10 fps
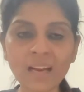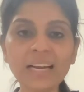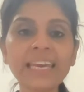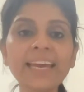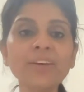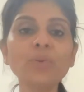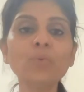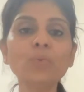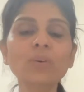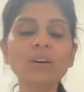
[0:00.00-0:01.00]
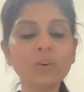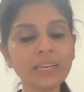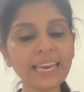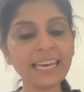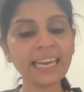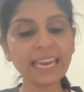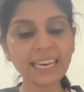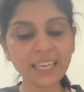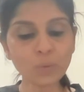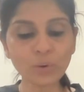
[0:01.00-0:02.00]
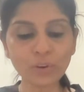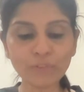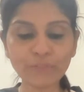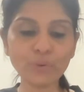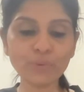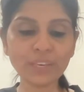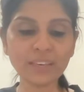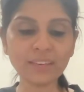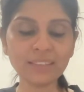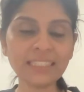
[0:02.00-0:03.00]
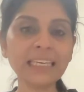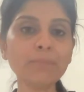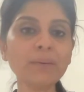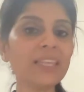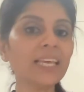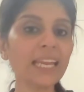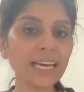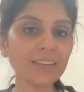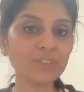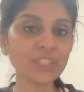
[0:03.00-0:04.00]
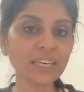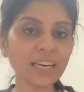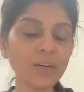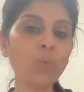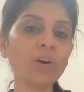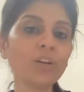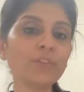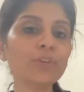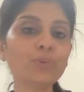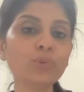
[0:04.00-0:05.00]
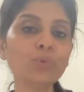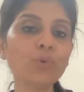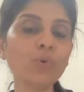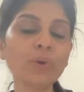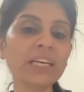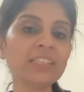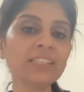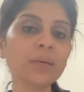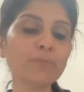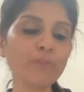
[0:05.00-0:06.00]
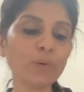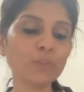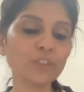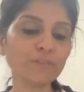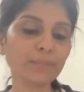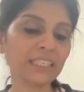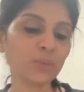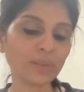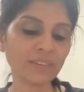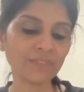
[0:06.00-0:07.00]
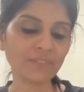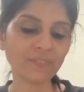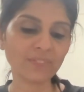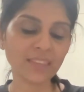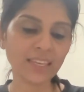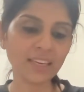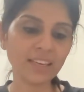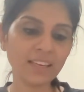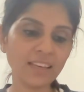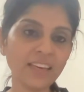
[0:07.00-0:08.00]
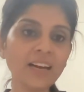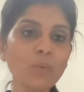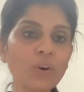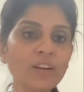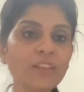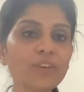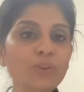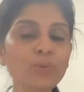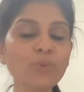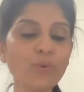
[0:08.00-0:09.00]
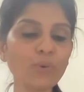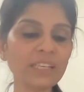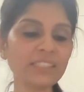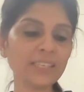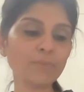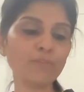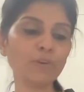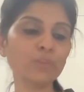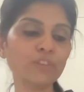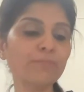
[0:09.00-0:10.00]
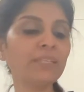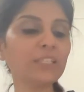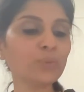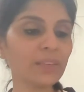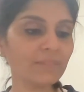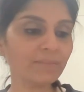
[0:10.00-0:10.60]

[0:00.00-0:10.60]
Can you or can any one of you here tell me in the live chat what are the two coenzyme forms of B12? Yeah, what are the two coenzyme forms of B12?